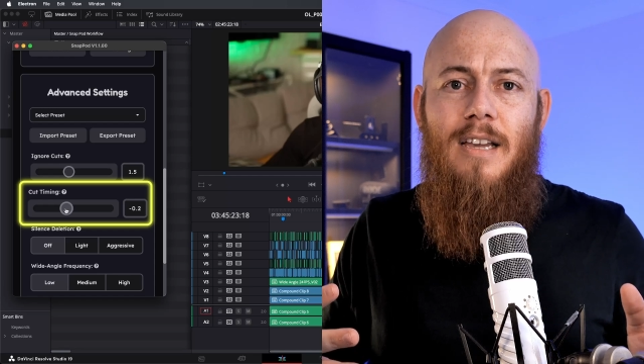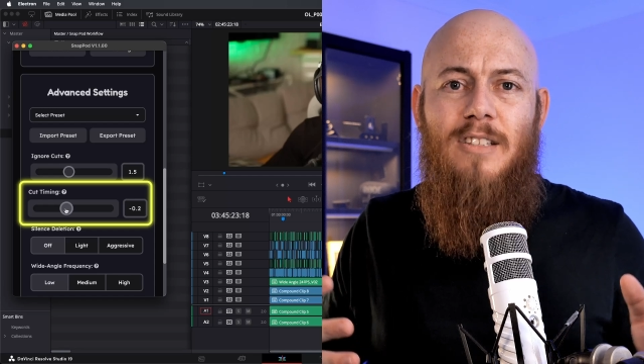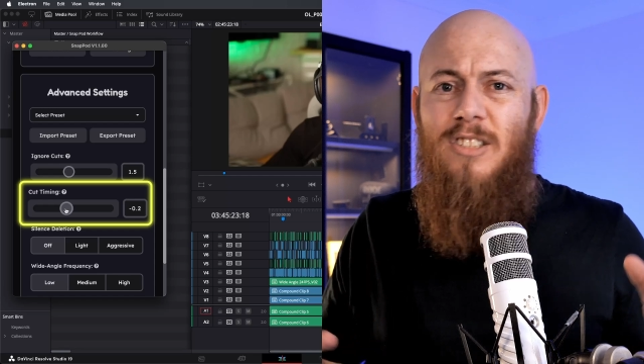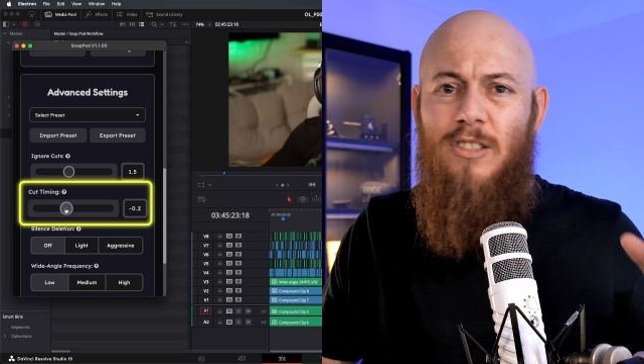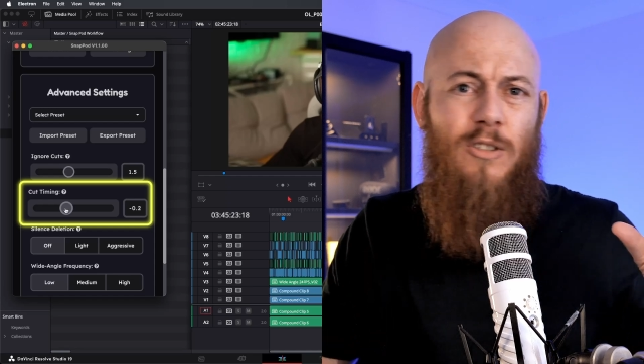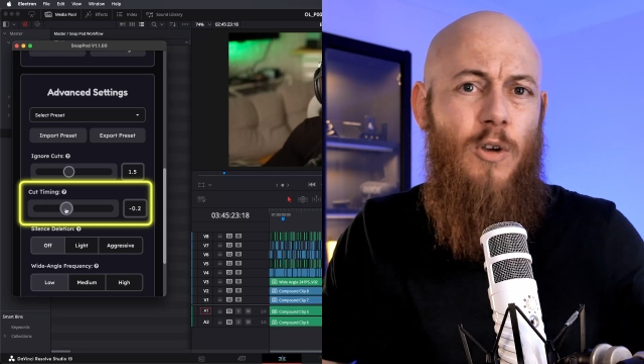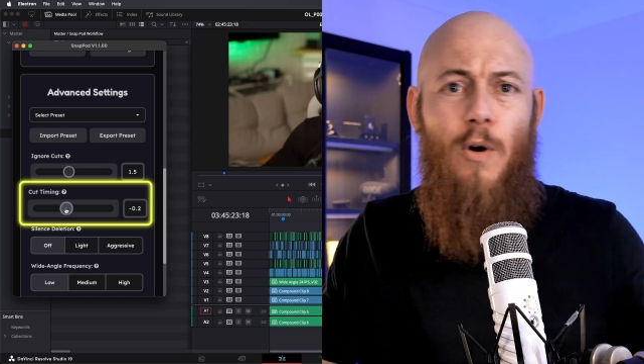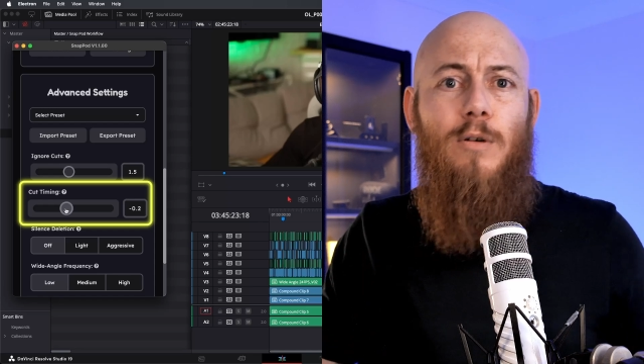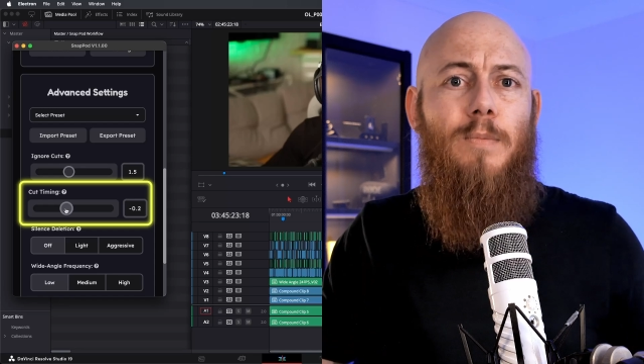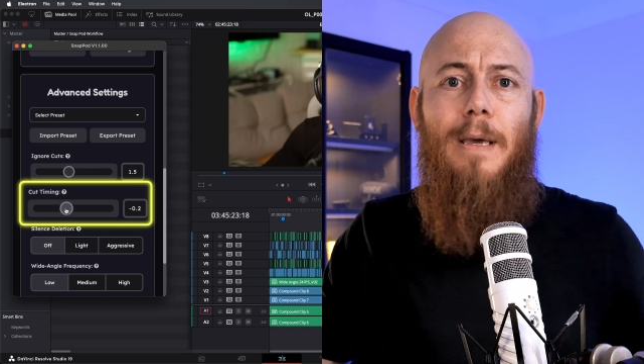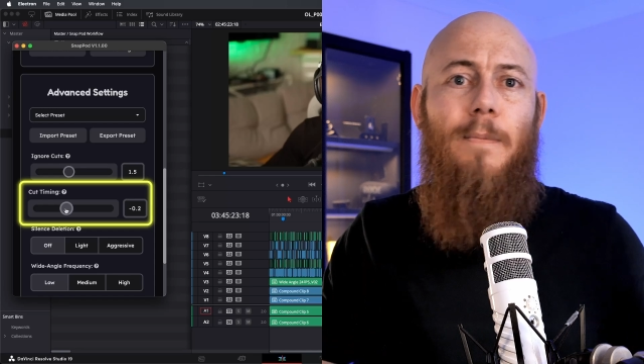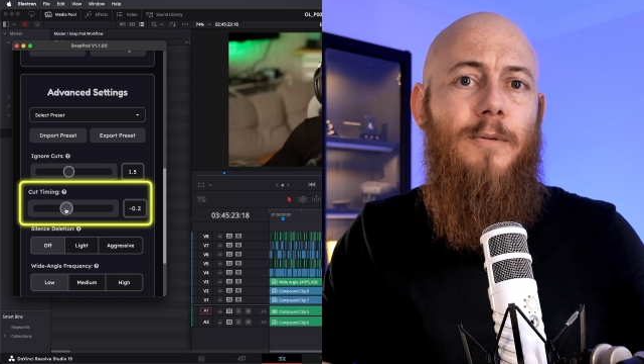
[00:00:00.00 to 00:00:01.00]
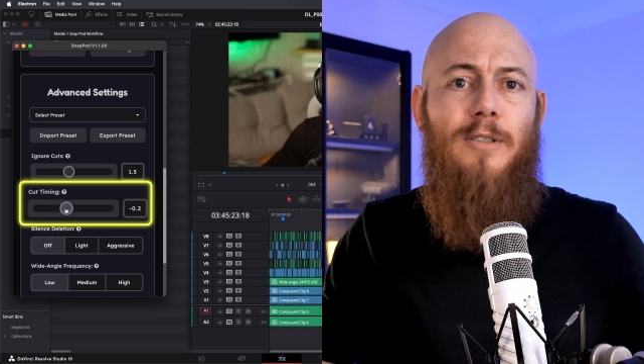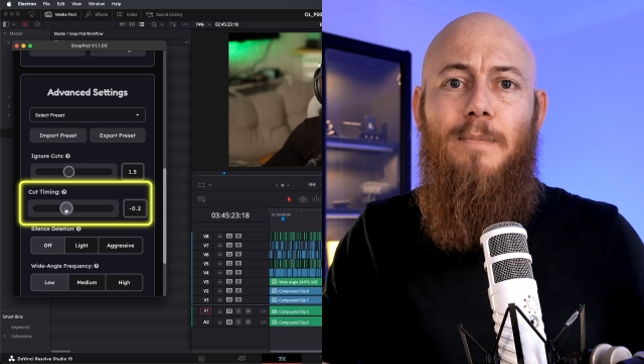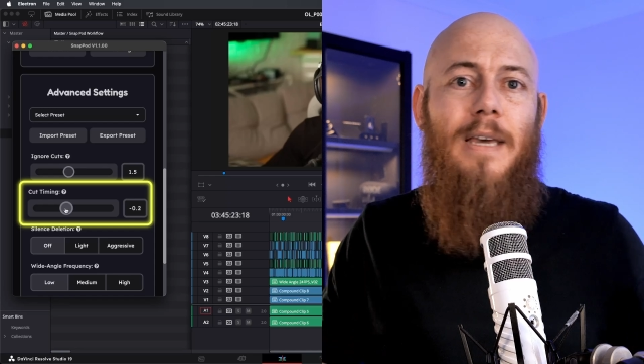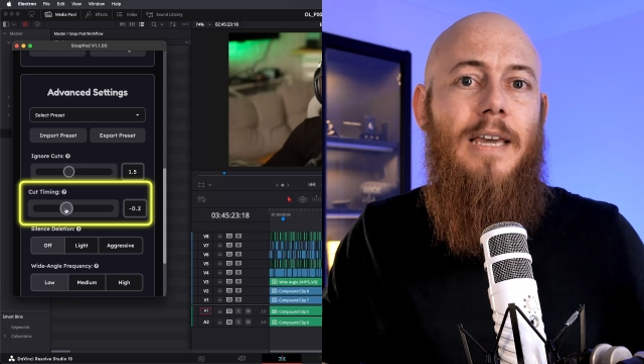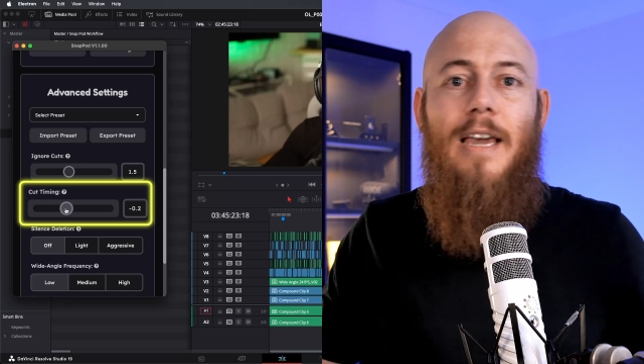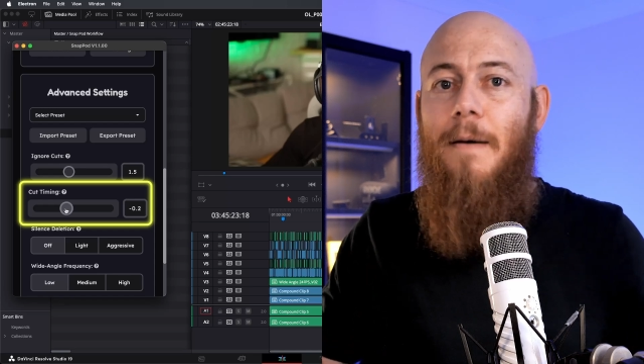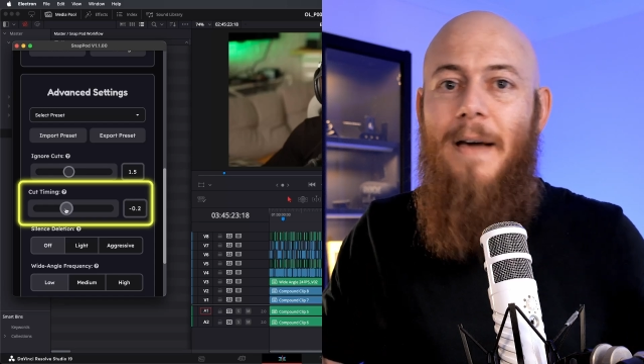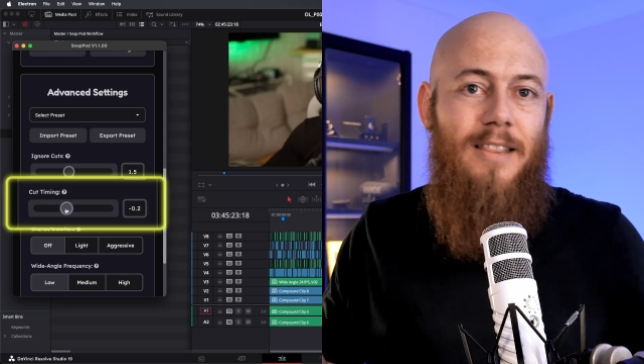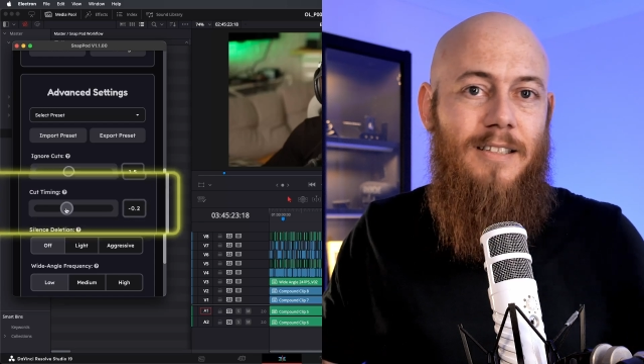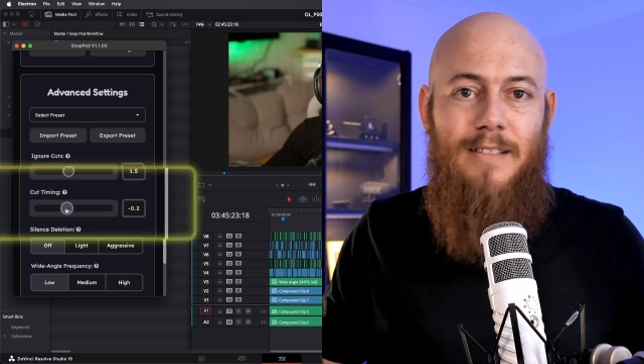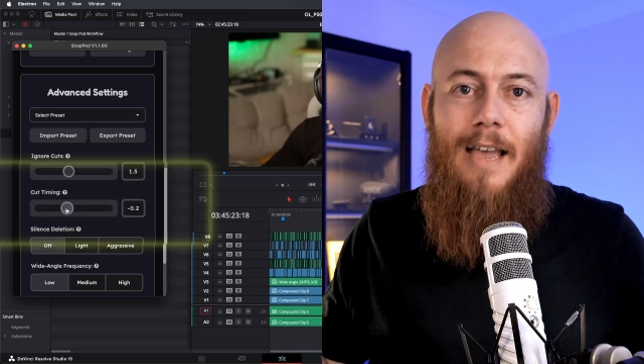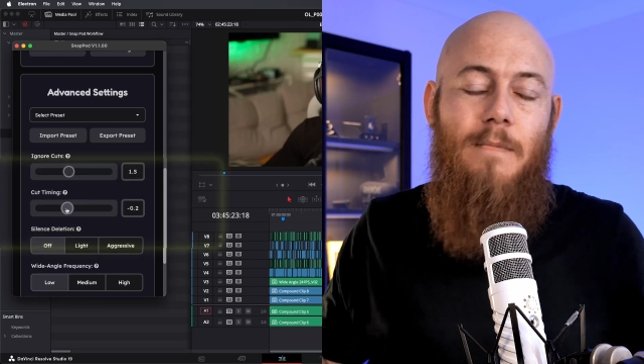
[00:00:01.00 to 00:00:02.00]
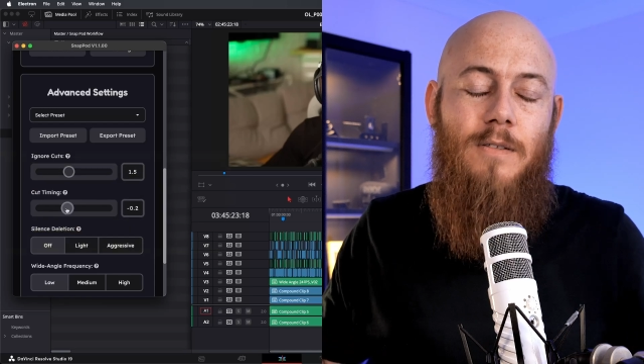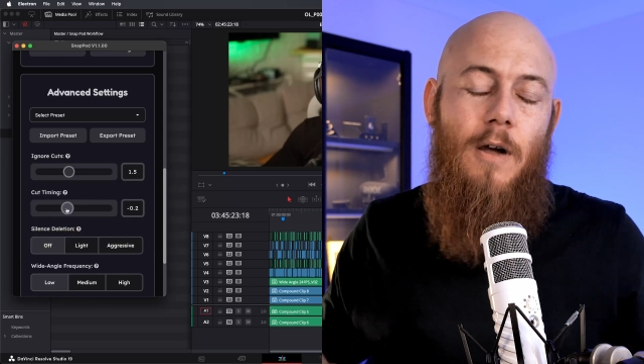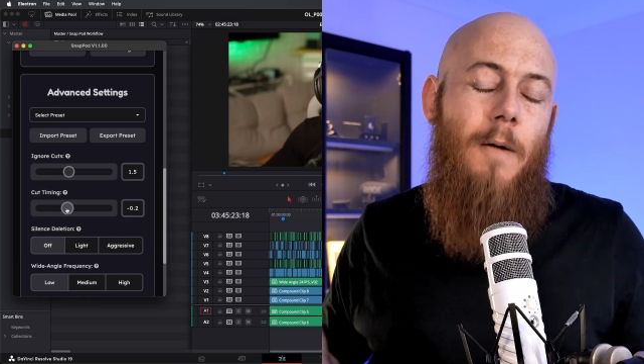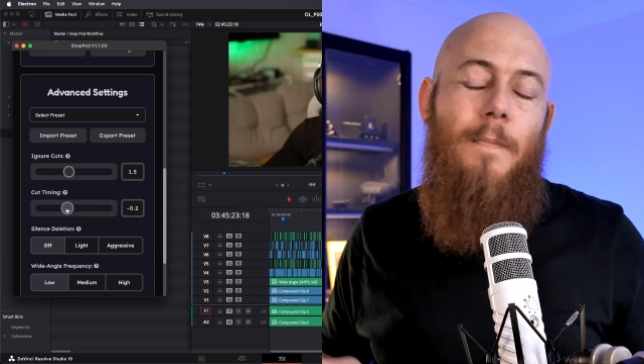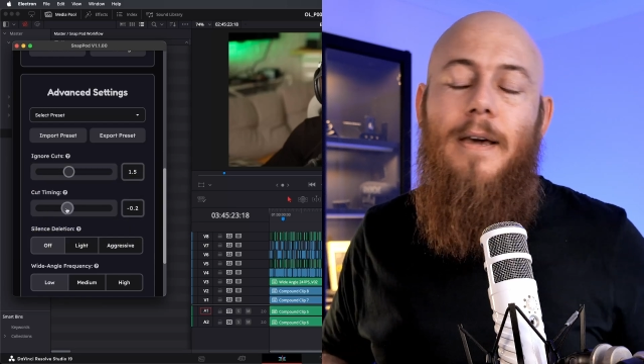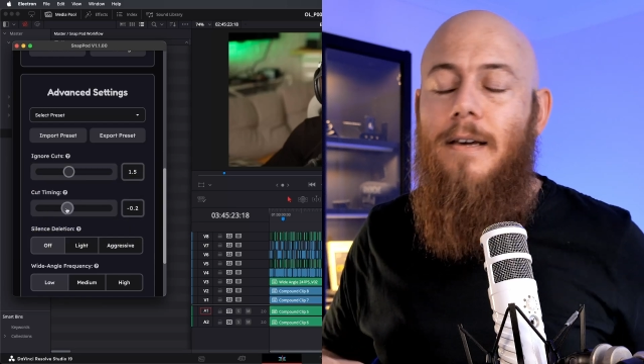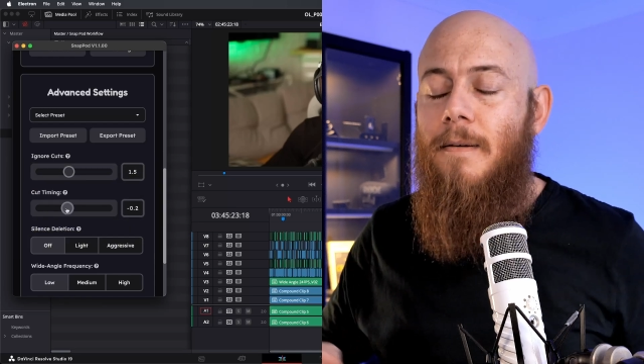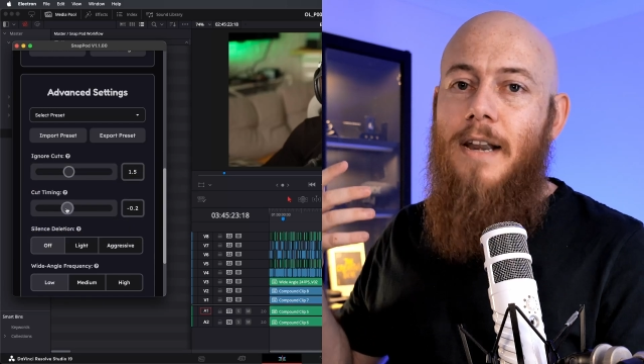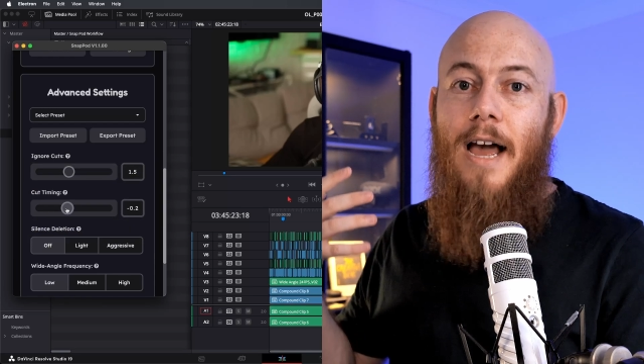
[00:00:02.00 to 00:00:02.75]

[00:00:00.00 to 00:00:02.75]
is just two people speaking about the same topic.